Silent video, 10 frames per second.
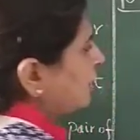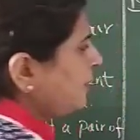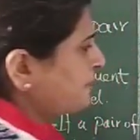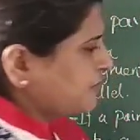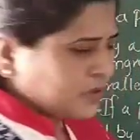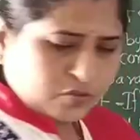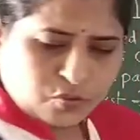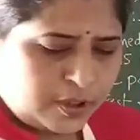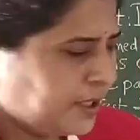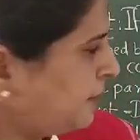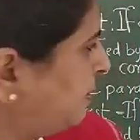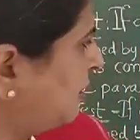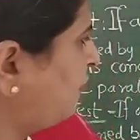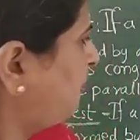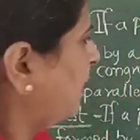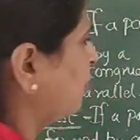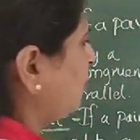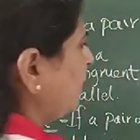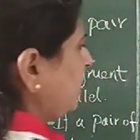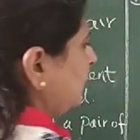Okay. So let it be a part
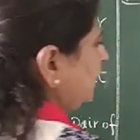over here.